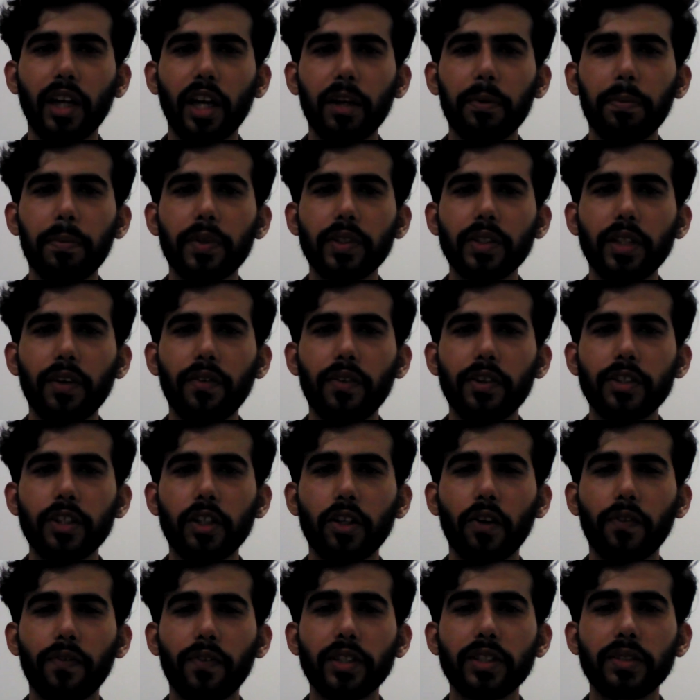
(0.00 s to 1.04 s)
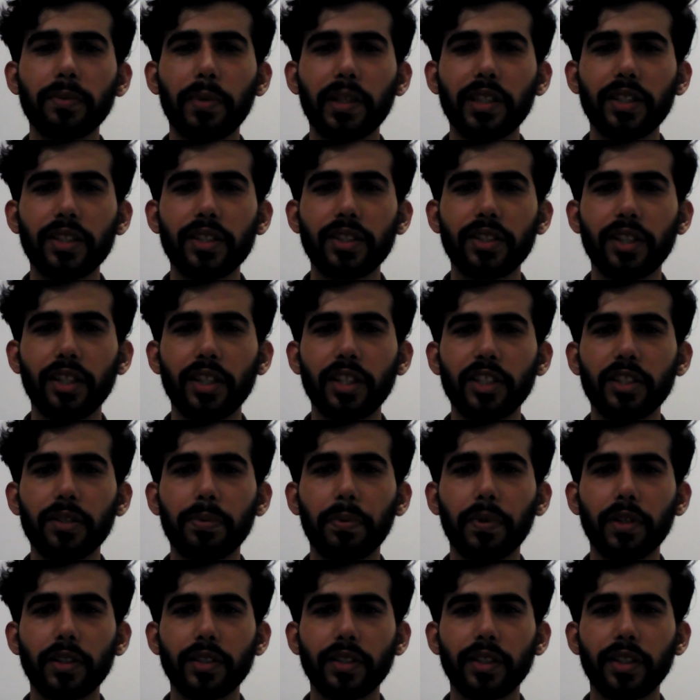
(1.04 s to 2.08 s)
and preservation of His Majesty's
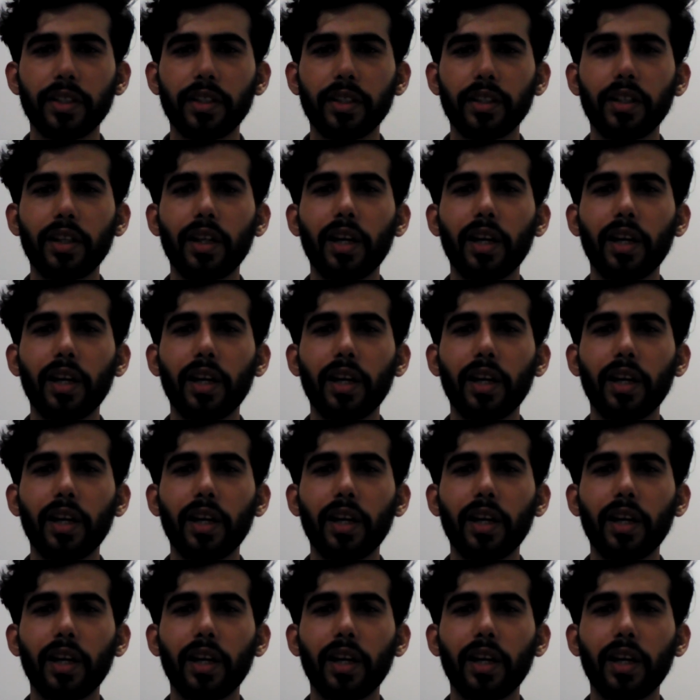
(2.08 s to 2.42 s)
person